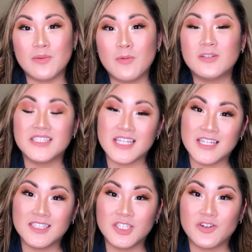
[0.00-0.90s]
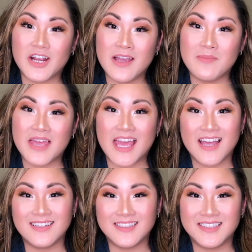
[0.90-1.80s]
mostly Instagram
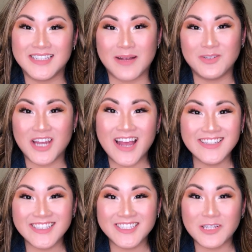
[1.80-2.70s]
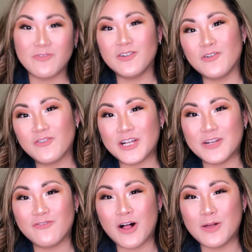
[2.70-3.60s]
and Snapchat, so feel free
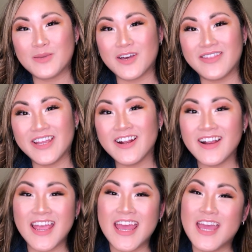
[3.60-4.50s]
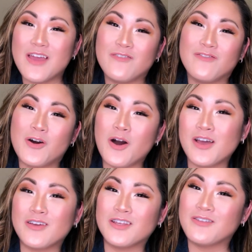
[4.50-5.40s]
to follow me on there. If
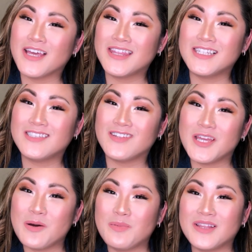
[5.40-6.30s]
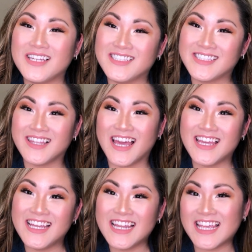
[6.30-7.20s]
you like this video, please
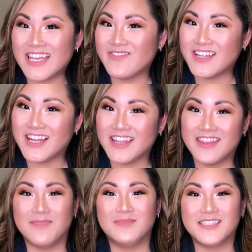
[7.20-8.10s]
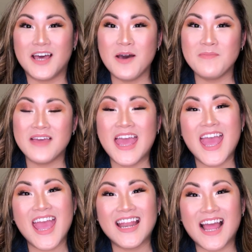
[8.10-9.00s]
like it and give it a thumbs up,
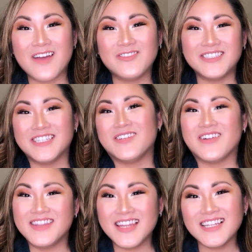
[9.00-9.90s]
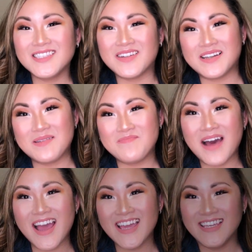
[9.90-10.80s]
and I will see you on the next one.
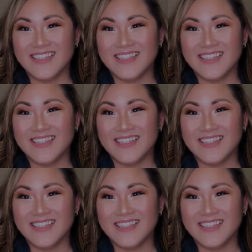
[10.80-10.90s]
Bye!